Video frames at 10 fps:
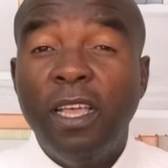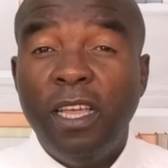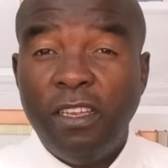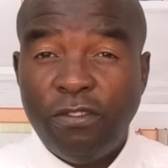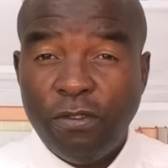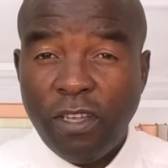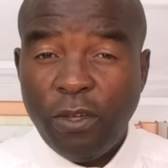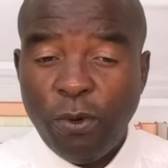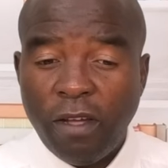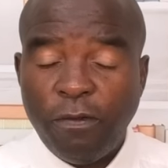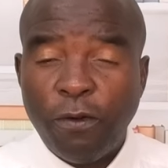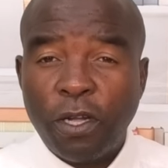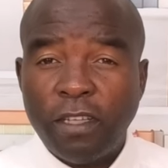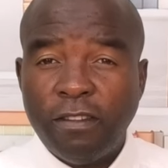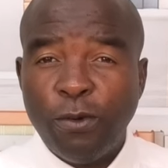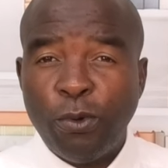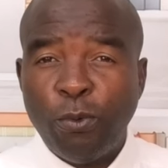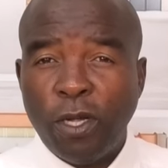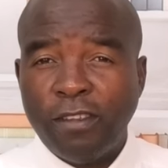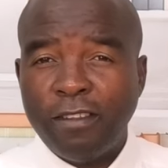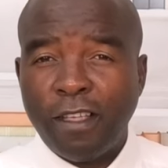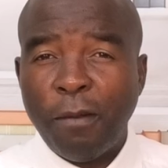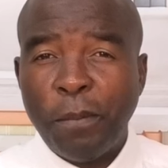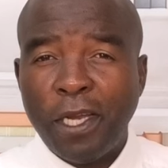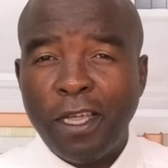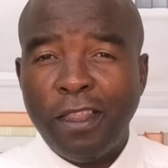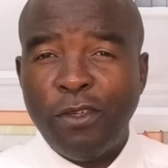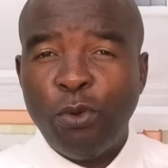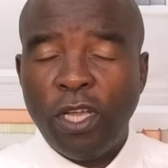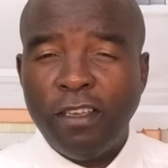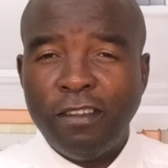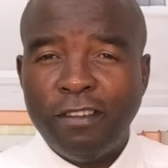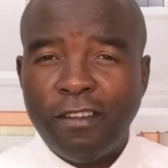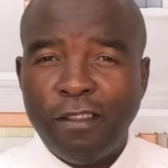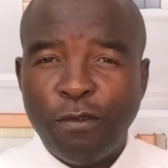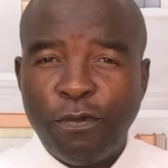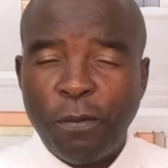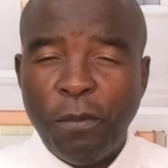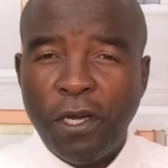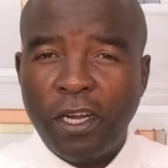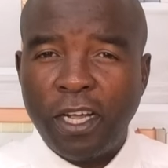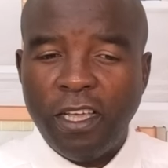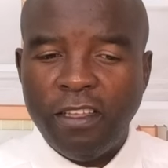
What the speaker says: And today we are focusing on what is happening in the United States of America,